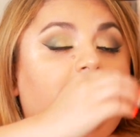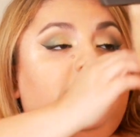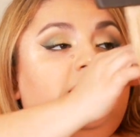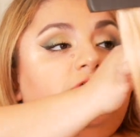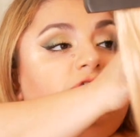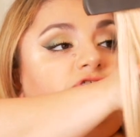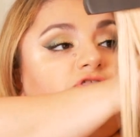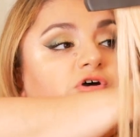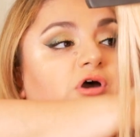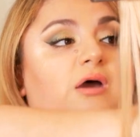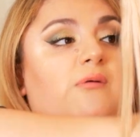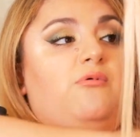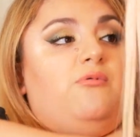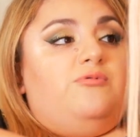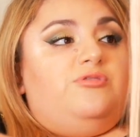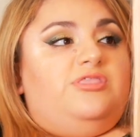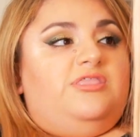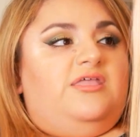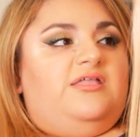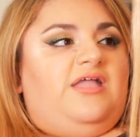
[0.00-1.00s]
So I
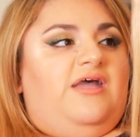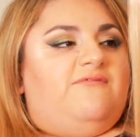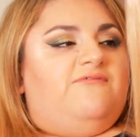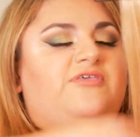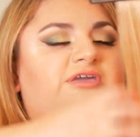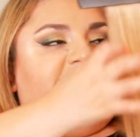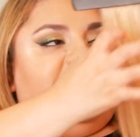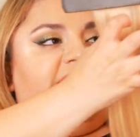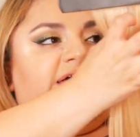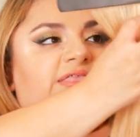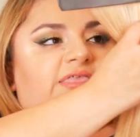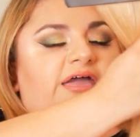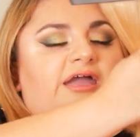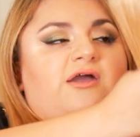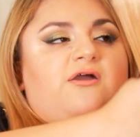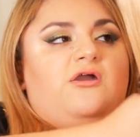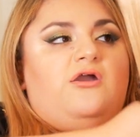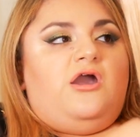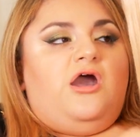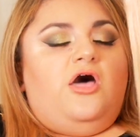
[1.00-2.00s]
would definitely get like a
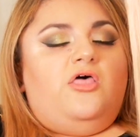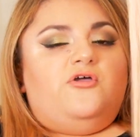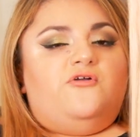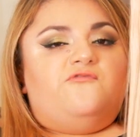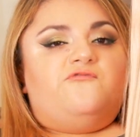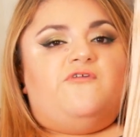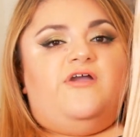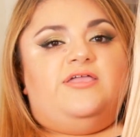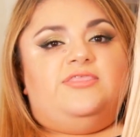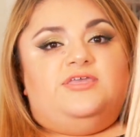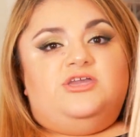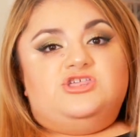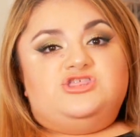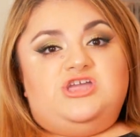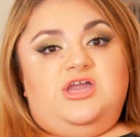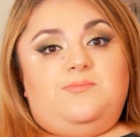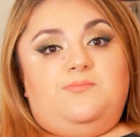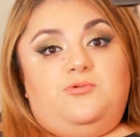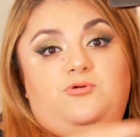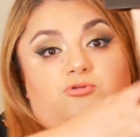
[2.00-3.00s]
color friendly
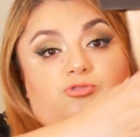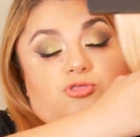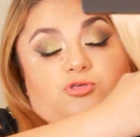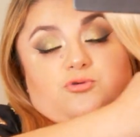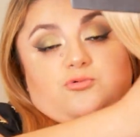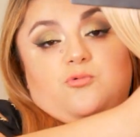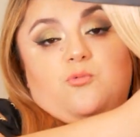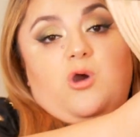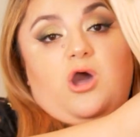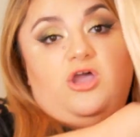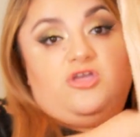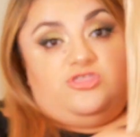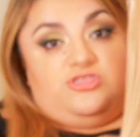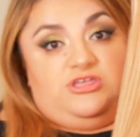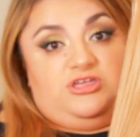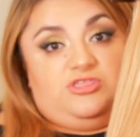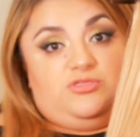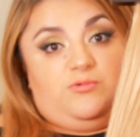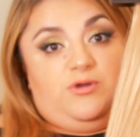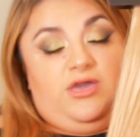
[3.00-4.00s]
shampoo to wash
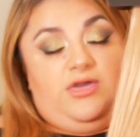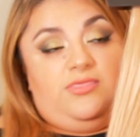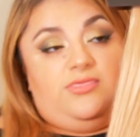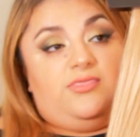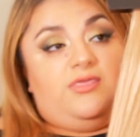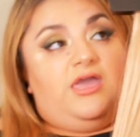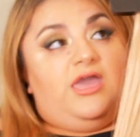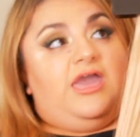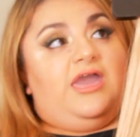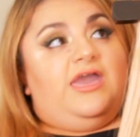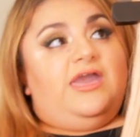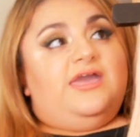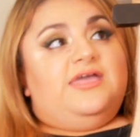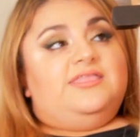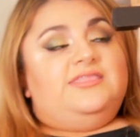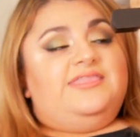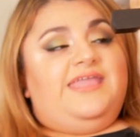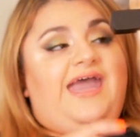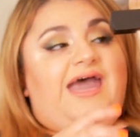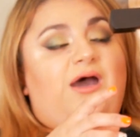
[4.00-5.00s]
these with.
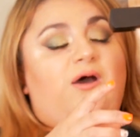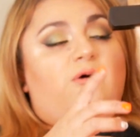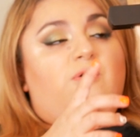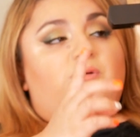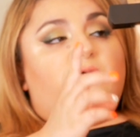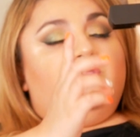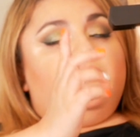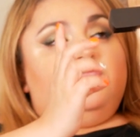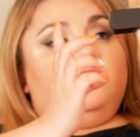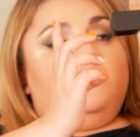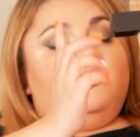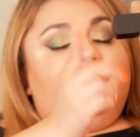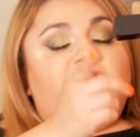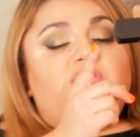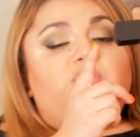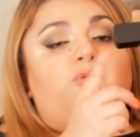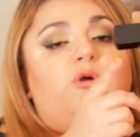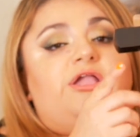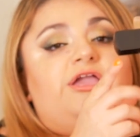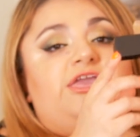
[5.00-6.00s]
Now the thing you
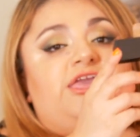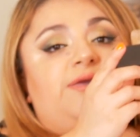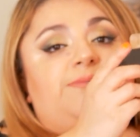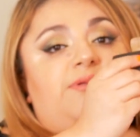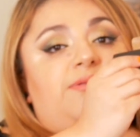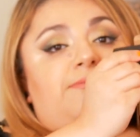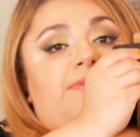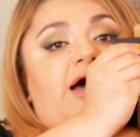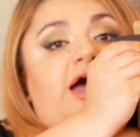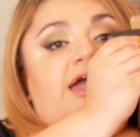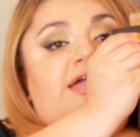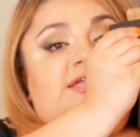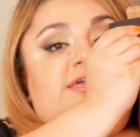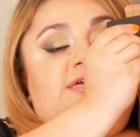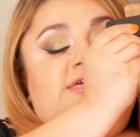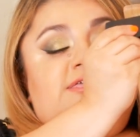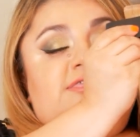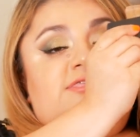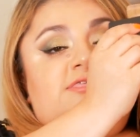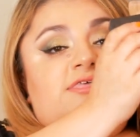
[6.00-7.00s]
want to keep in mind
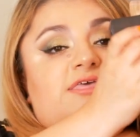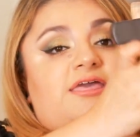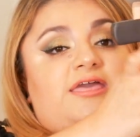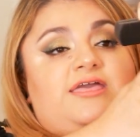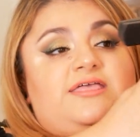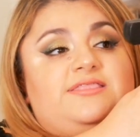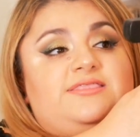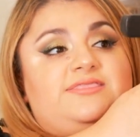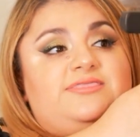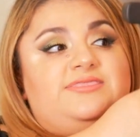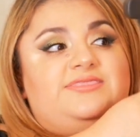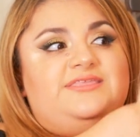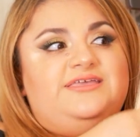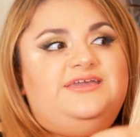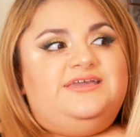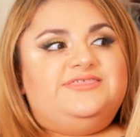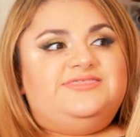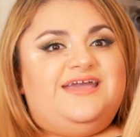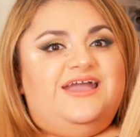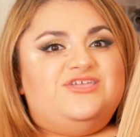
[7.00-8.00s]
is the
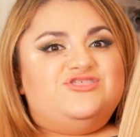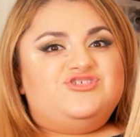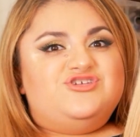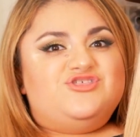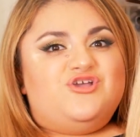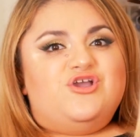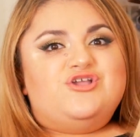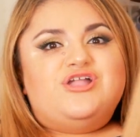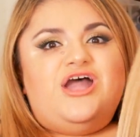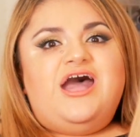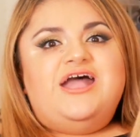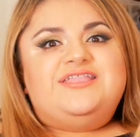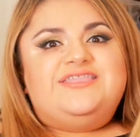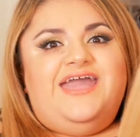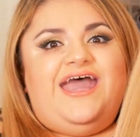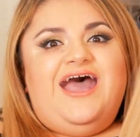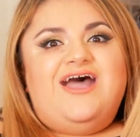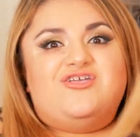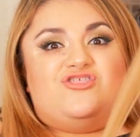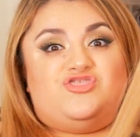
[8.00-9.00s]
extensions are not
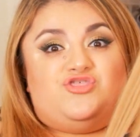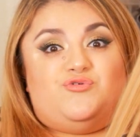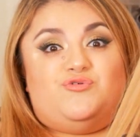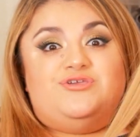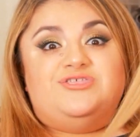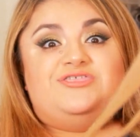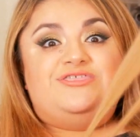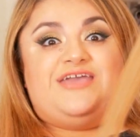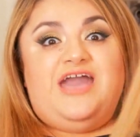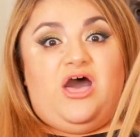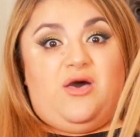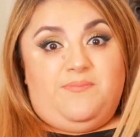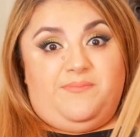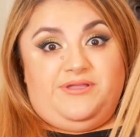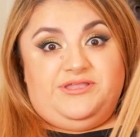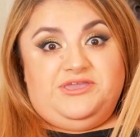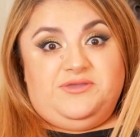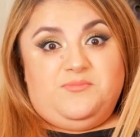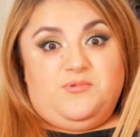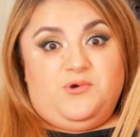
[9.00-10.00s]
attached to a scalp
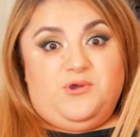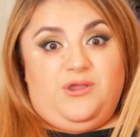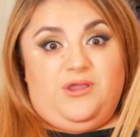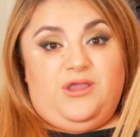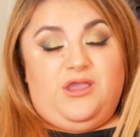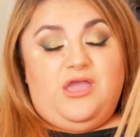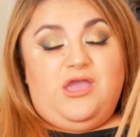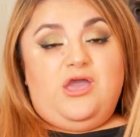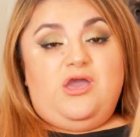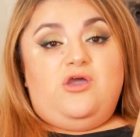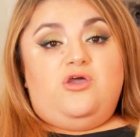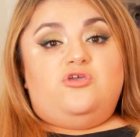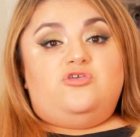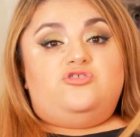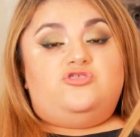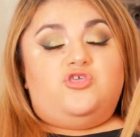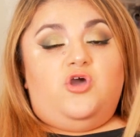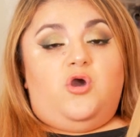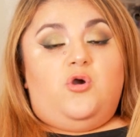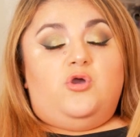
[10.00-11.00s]
anymore.
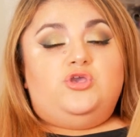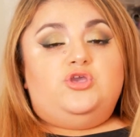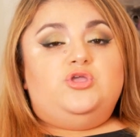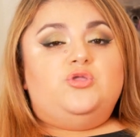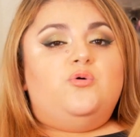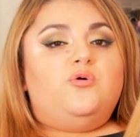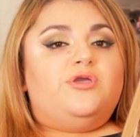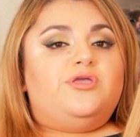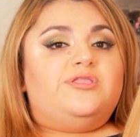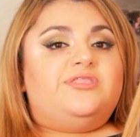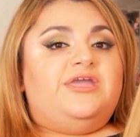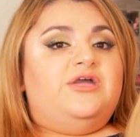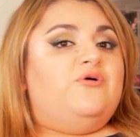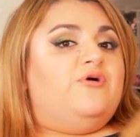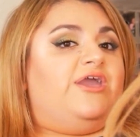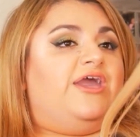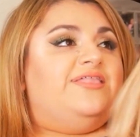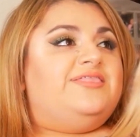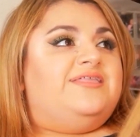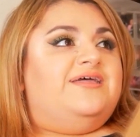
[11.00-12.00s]
So they don't
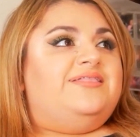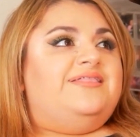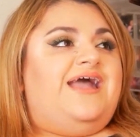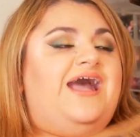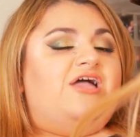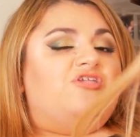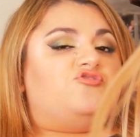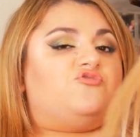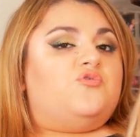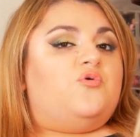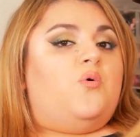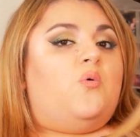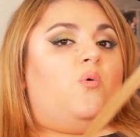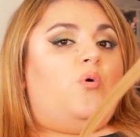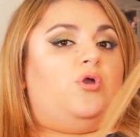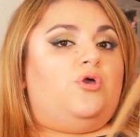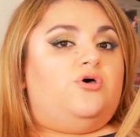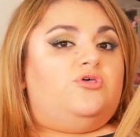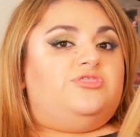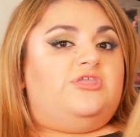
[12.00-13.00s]
get the natural
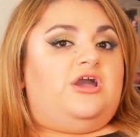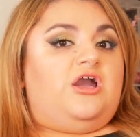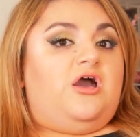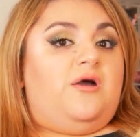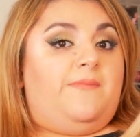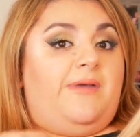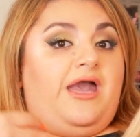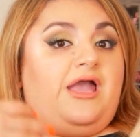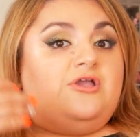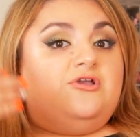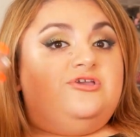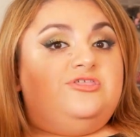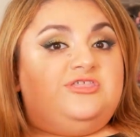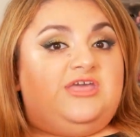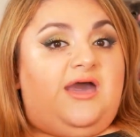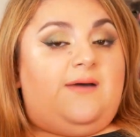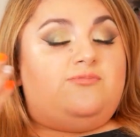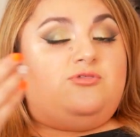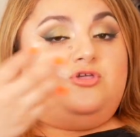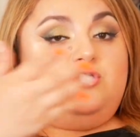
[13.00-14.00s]
oils that come out of your
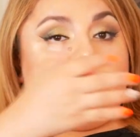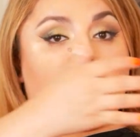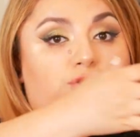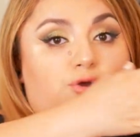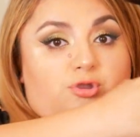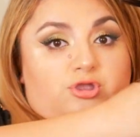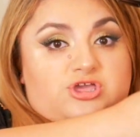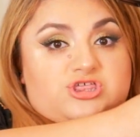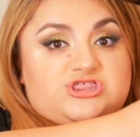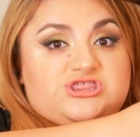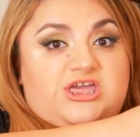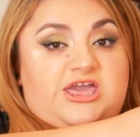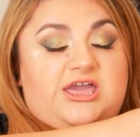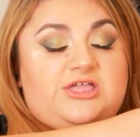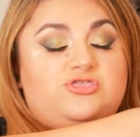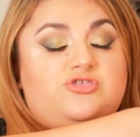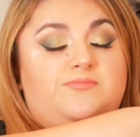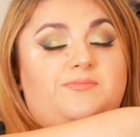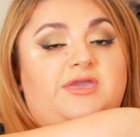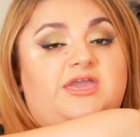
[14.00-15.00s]
scalp to nourish it,
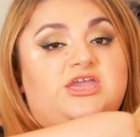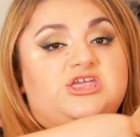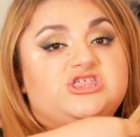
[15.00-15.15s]
to make it